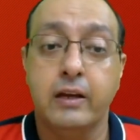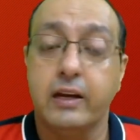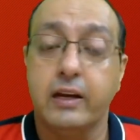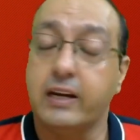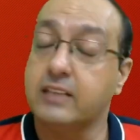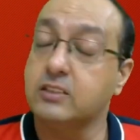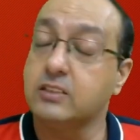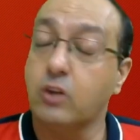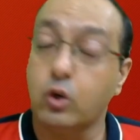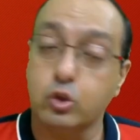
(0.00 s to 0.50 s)
It
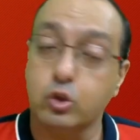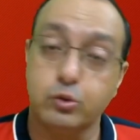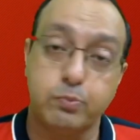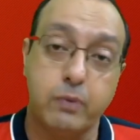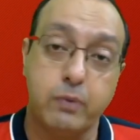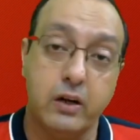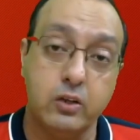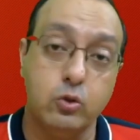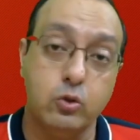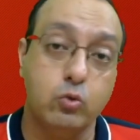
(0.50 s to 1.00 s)
has now
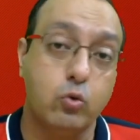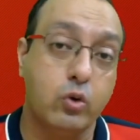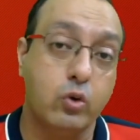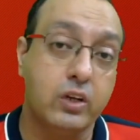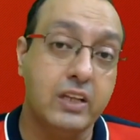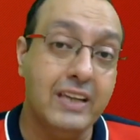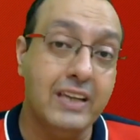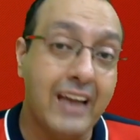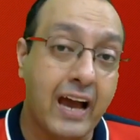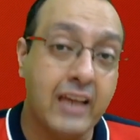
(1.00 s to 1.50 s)
spread to
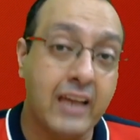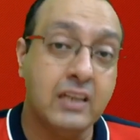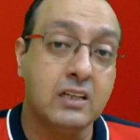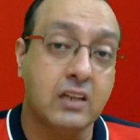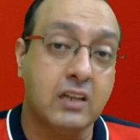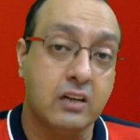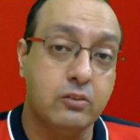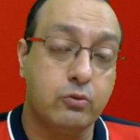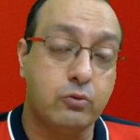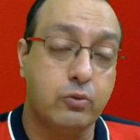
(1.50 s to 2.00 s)
29
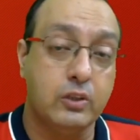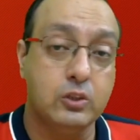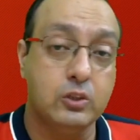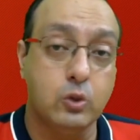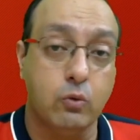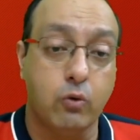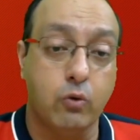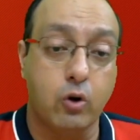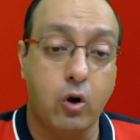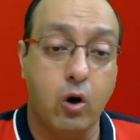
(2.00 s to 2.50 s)
countries
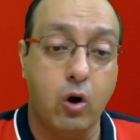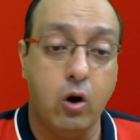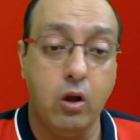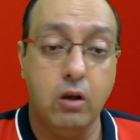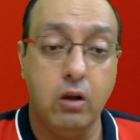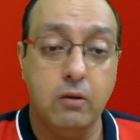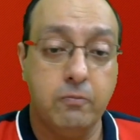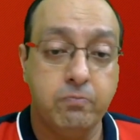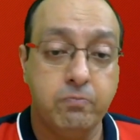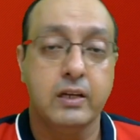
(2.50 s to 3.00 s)

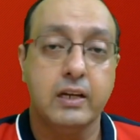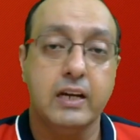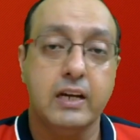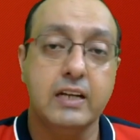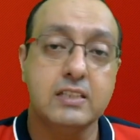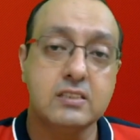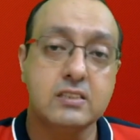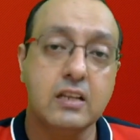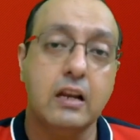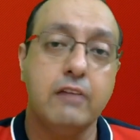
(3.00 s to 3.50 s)
overall. It
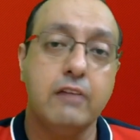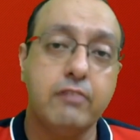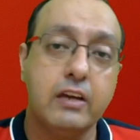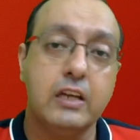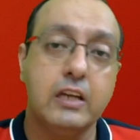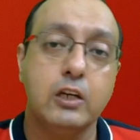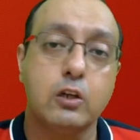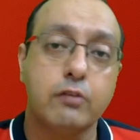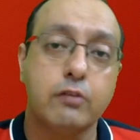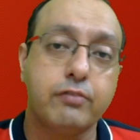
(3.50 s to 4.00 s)
is still a
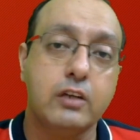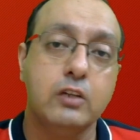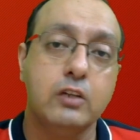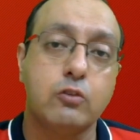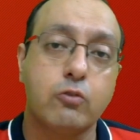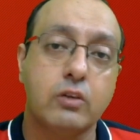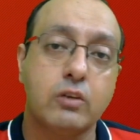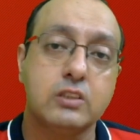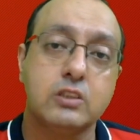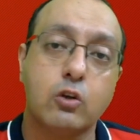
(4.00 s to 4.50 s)
variant of
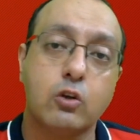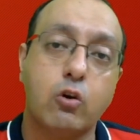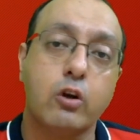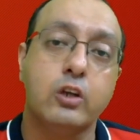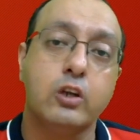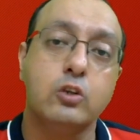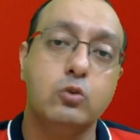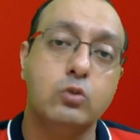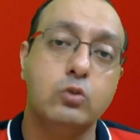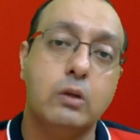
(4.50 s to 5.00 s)
interest
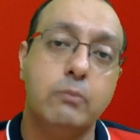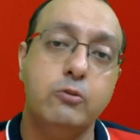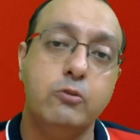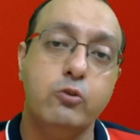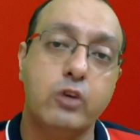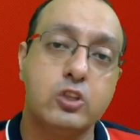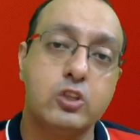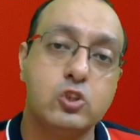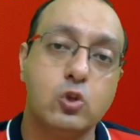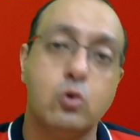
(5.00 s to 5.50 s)
according to
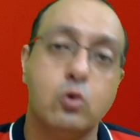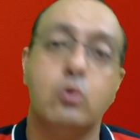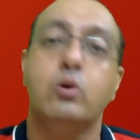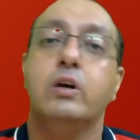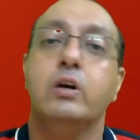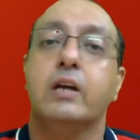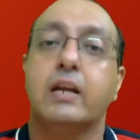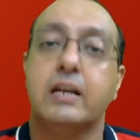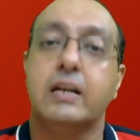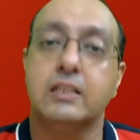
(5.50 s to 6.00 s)

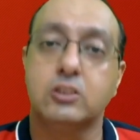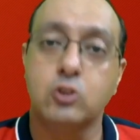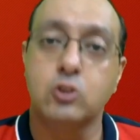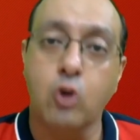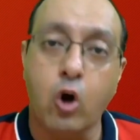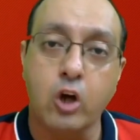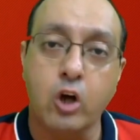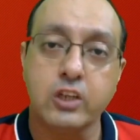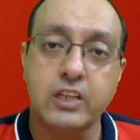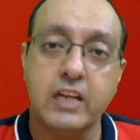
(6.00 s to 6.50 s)
WHO. It is
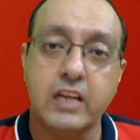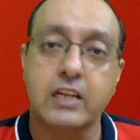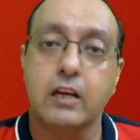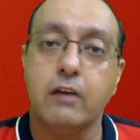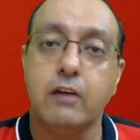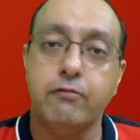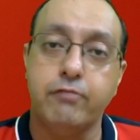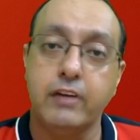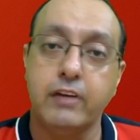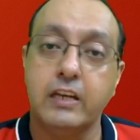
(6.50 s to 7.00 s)
not yet
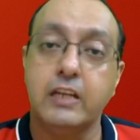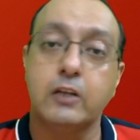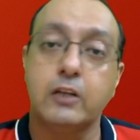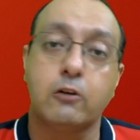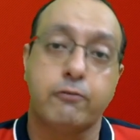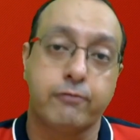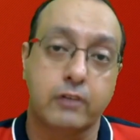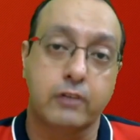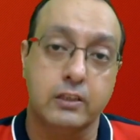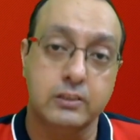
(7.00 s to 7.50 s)
a variant
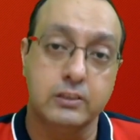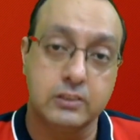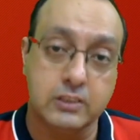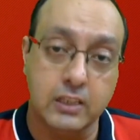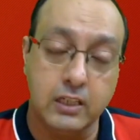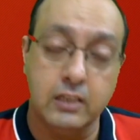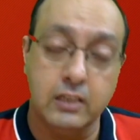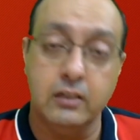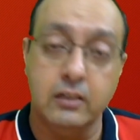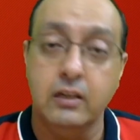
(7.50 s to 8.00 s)
of
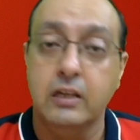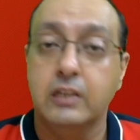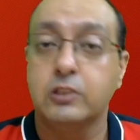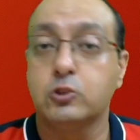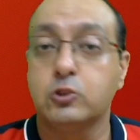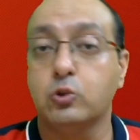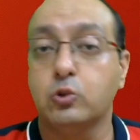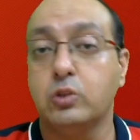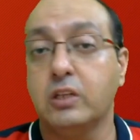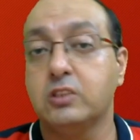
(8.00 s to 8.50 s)
concern,
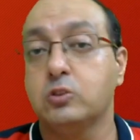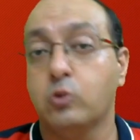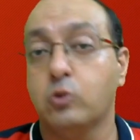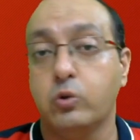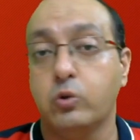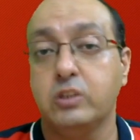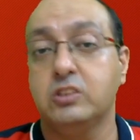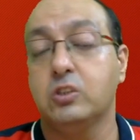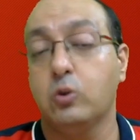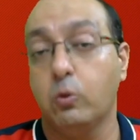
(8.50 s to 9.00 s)
so there is no
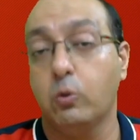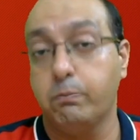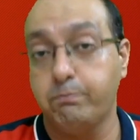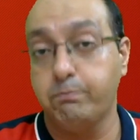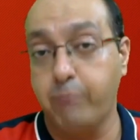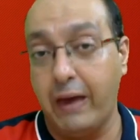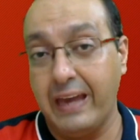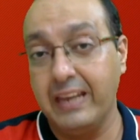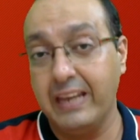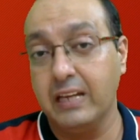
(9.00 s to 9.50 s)
reason to
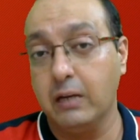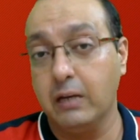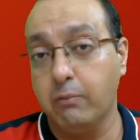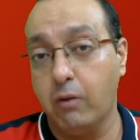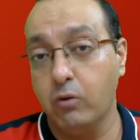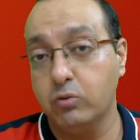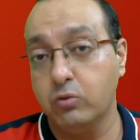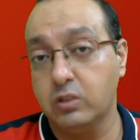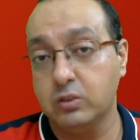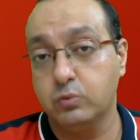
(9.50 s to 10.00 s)
panic
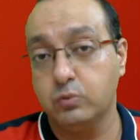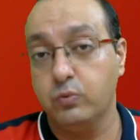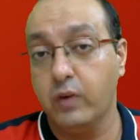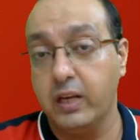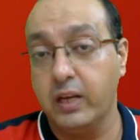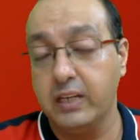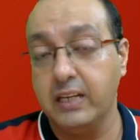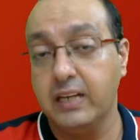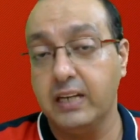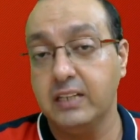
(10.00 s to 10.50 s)
about this
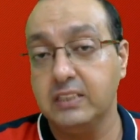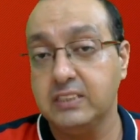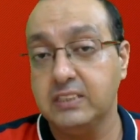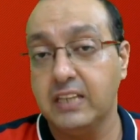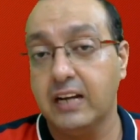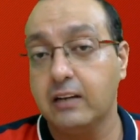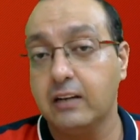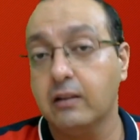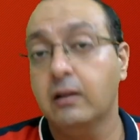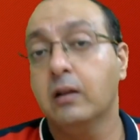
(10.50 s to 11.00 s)
variant
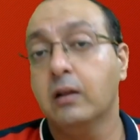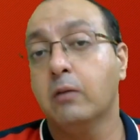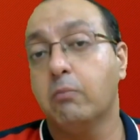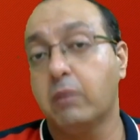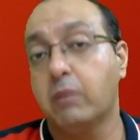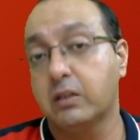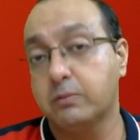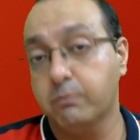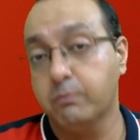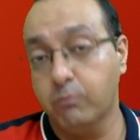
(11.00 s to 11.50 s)
yet,
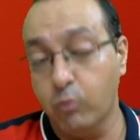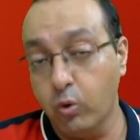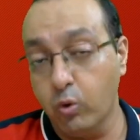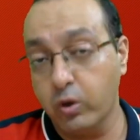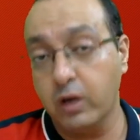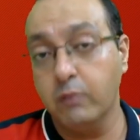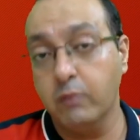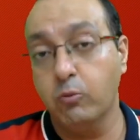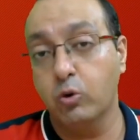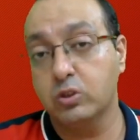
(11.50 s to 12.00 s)
but
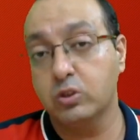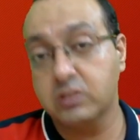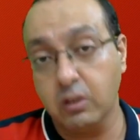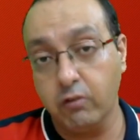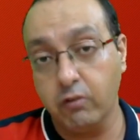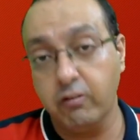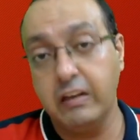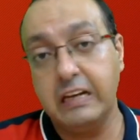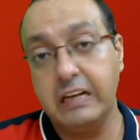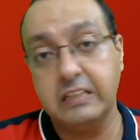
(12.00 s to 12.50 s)
more and more
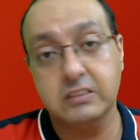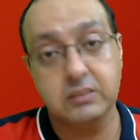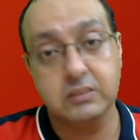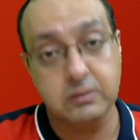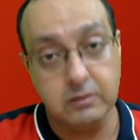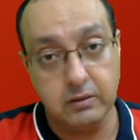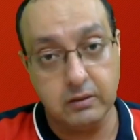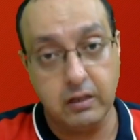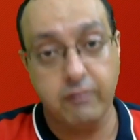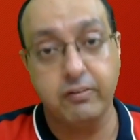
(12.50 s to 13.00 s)

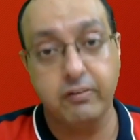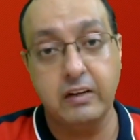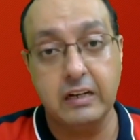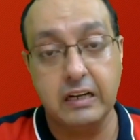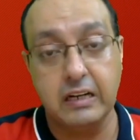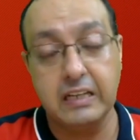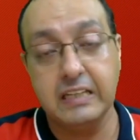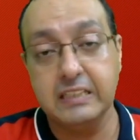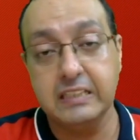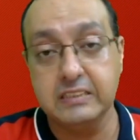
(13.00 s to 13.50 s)
surveillance
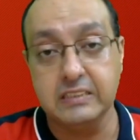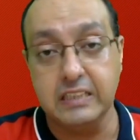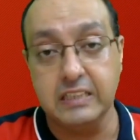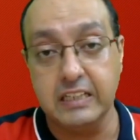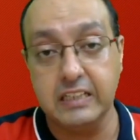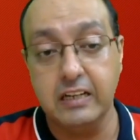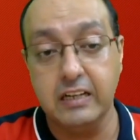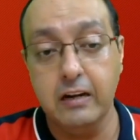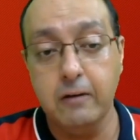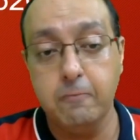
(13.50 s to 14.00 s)
definitely is
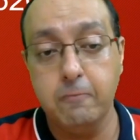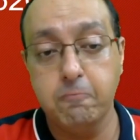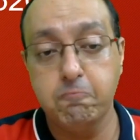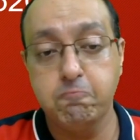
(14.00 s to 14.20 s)
needed.